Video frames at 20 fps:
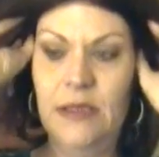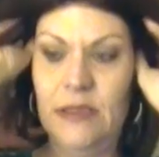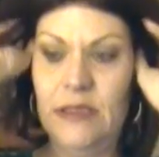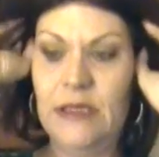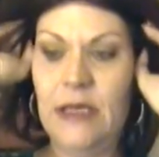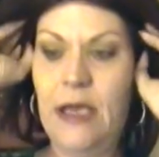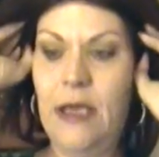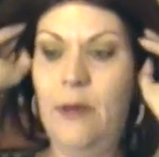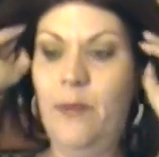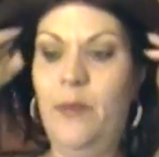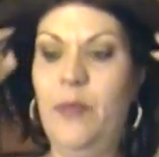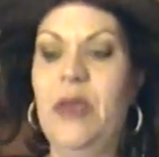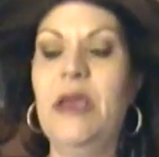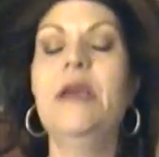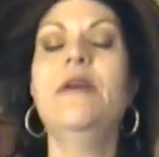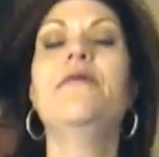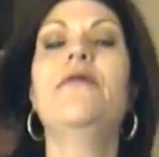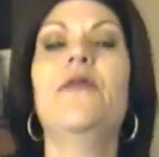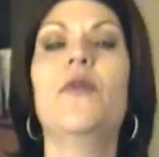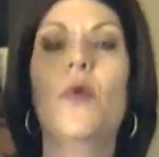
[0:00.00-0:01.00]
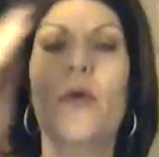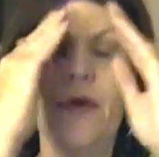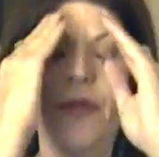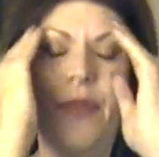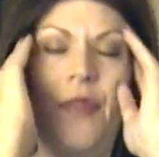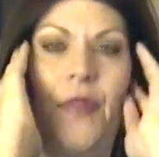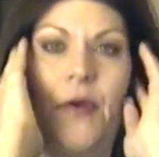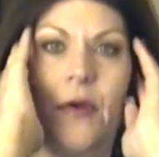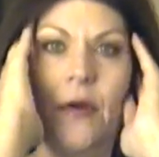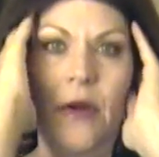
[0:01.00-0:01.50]
is a
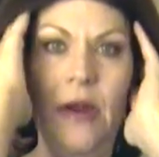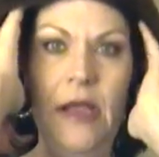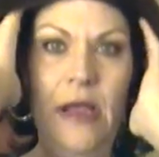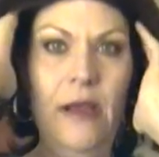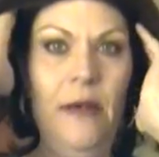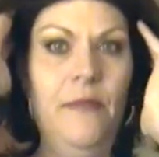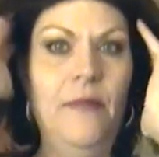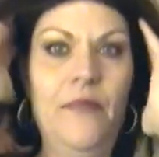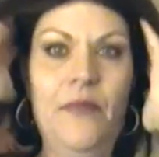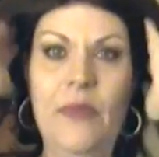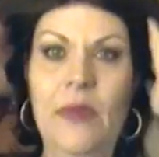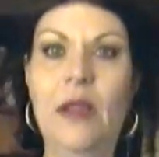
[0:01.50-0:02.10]
P430,